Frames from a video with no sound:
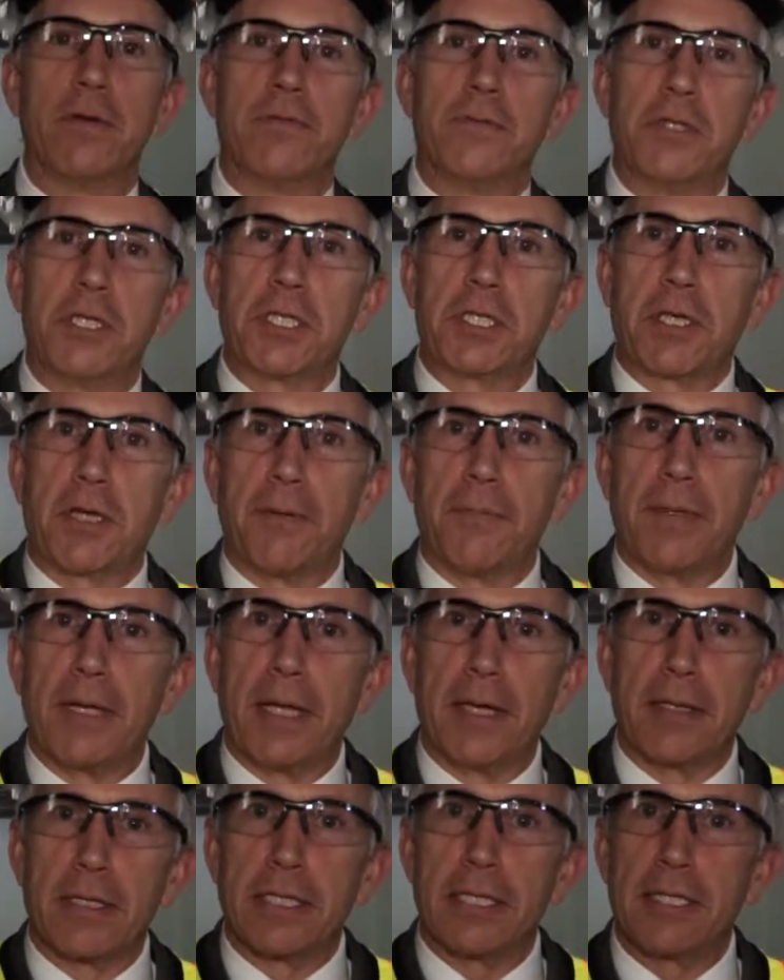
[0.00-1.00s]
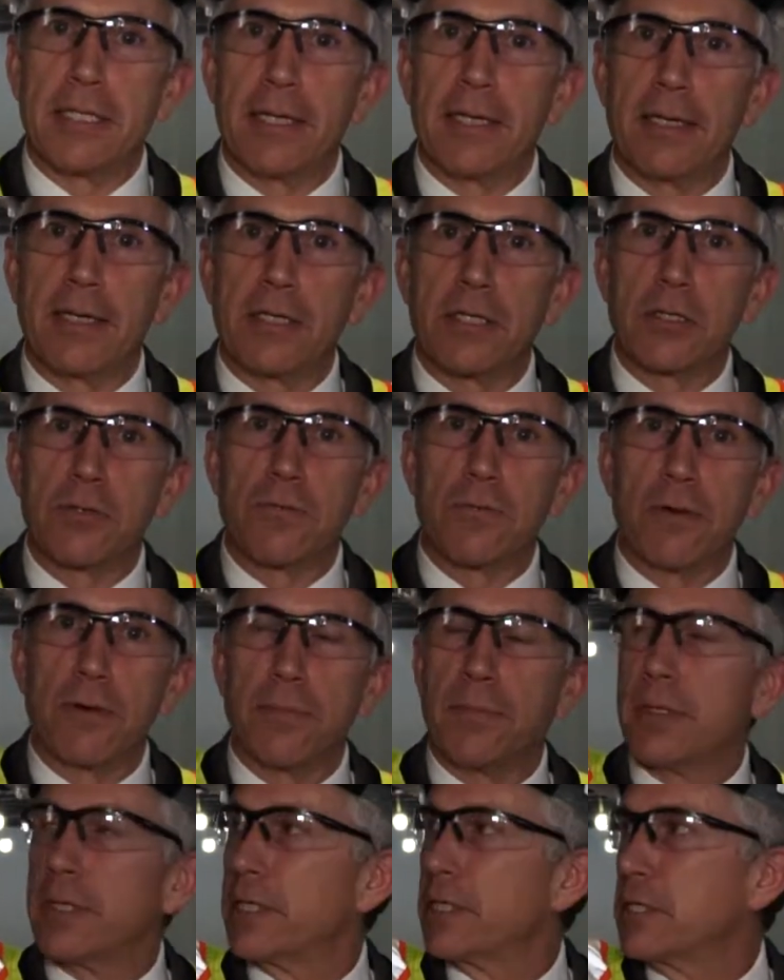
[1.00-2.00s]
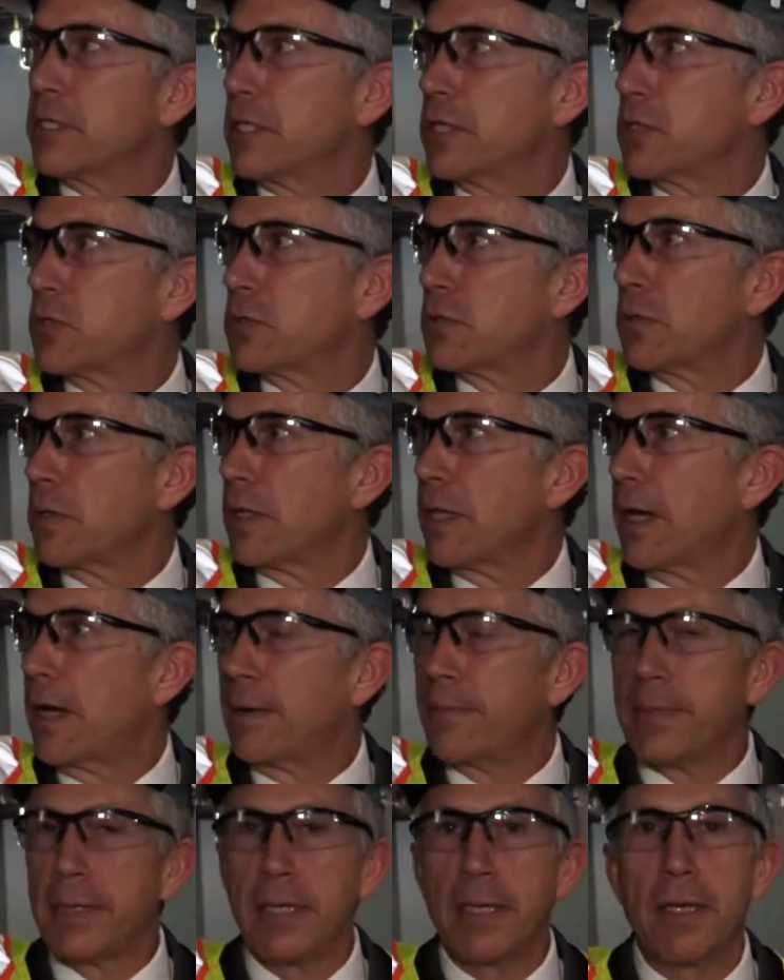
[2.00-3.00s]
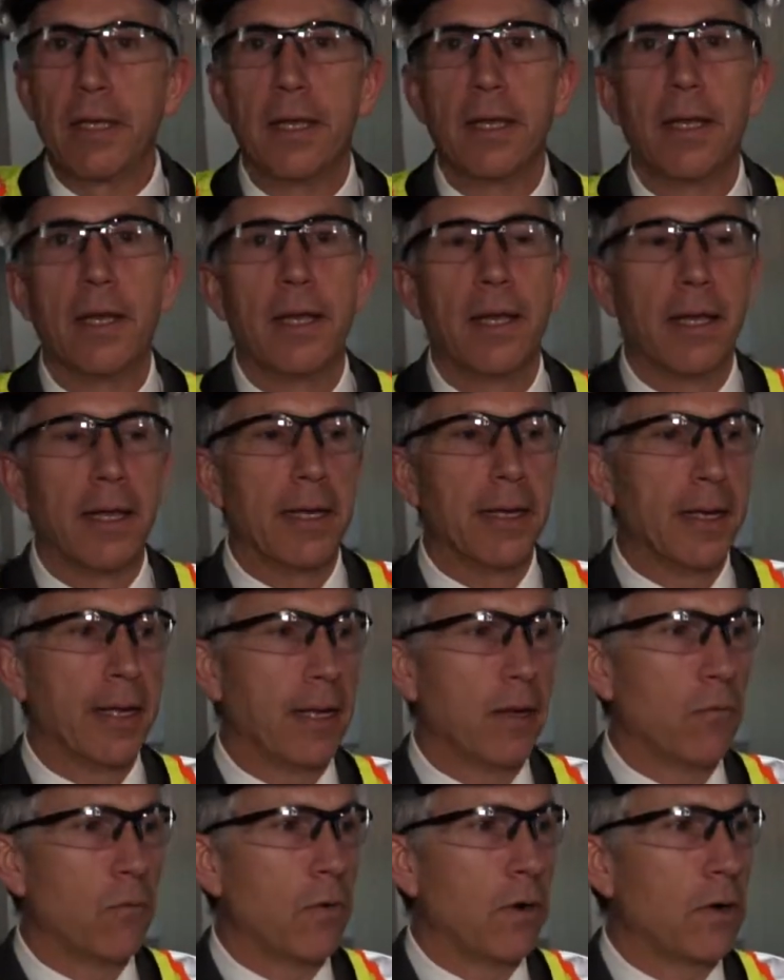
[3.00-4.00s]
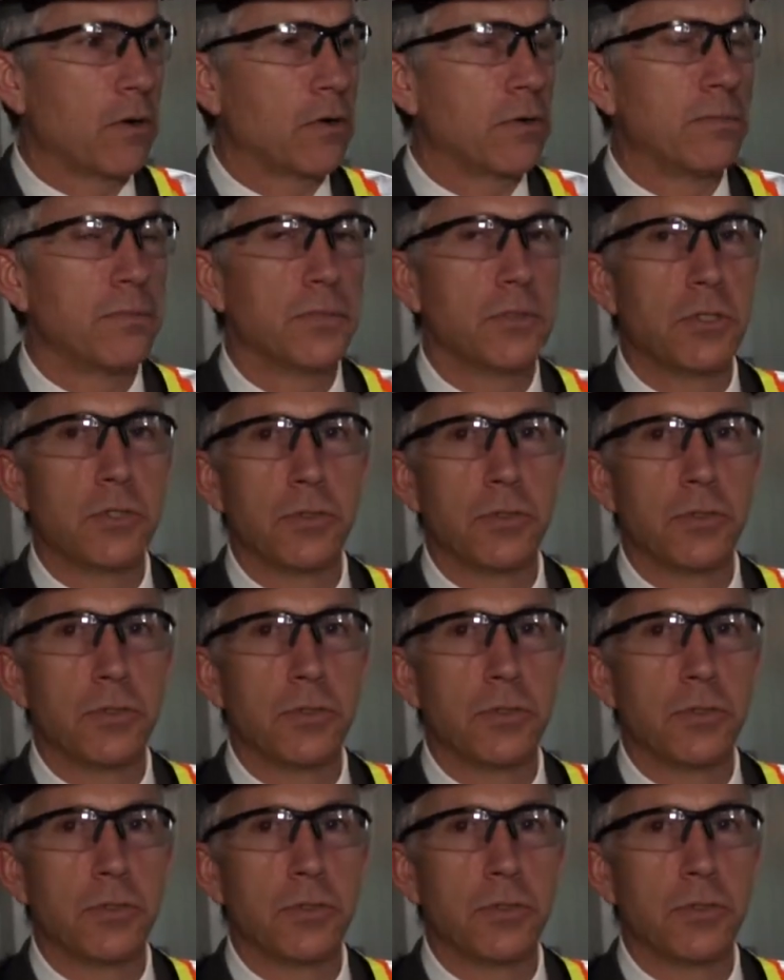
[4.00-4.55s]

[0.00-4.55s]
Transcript: We have just come down the stairs from the central lobby, and now welcome